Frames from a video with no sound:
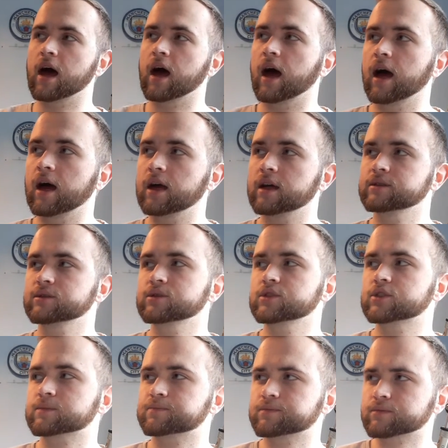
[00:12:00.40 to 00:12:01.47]
And
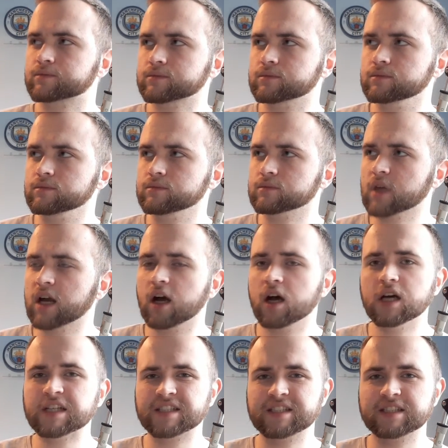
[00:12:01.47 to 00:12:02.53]

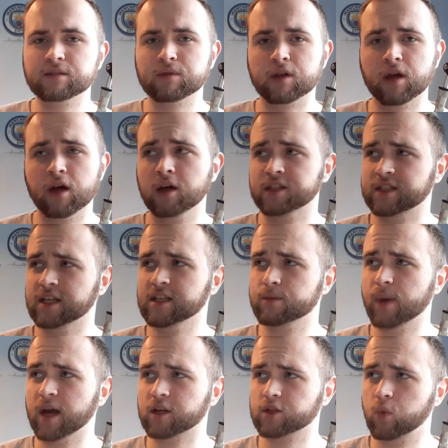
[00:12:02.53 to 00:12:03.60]

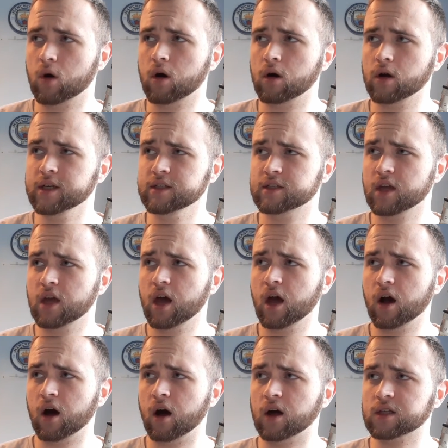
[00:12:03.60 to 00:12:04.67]
centre-backs wise,
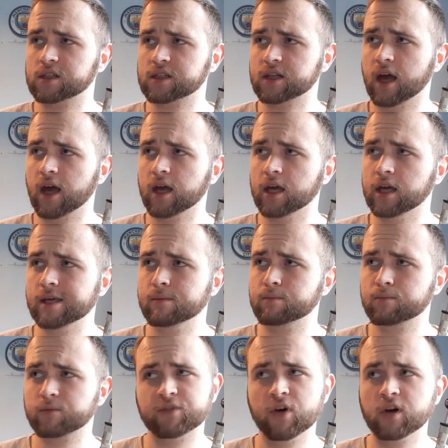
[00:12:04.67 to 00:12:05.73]
I'd say
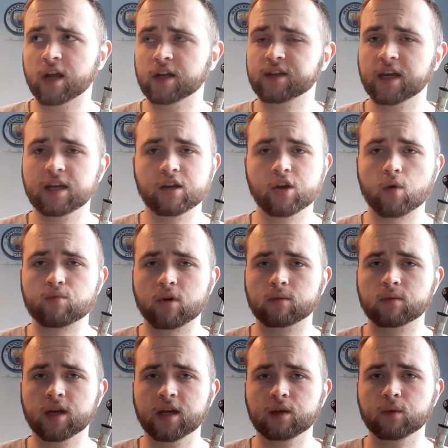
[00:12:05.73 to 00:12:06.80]
Fernandinho probably.